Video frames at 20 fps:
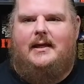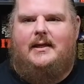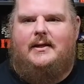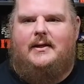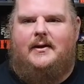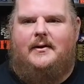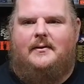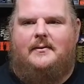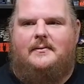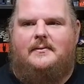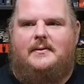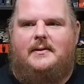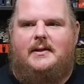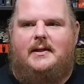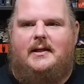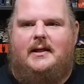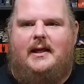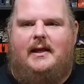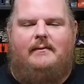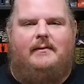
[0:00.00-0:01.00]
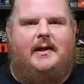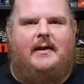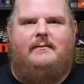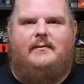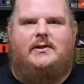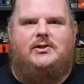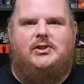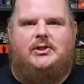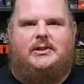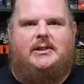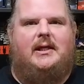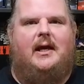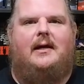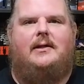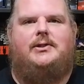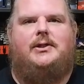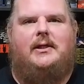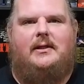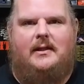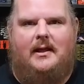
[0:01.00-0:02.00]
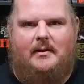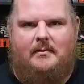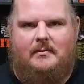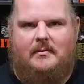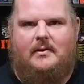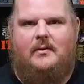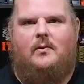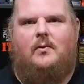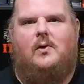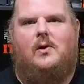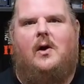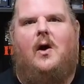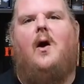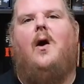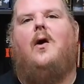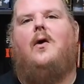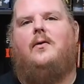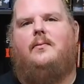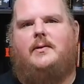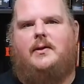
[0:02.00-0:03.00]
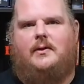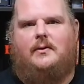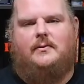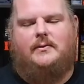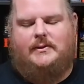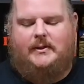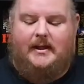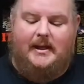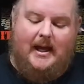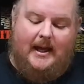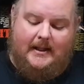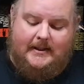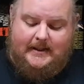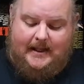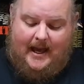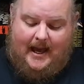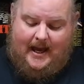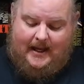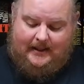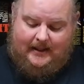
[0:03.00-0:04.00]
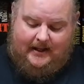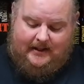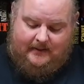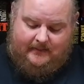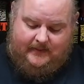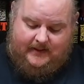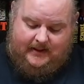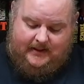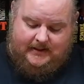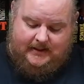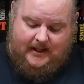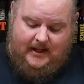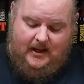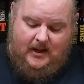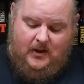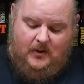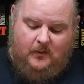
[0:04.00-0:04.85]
you know, even just touching them will harm you. So yeah, that's a highlight of this.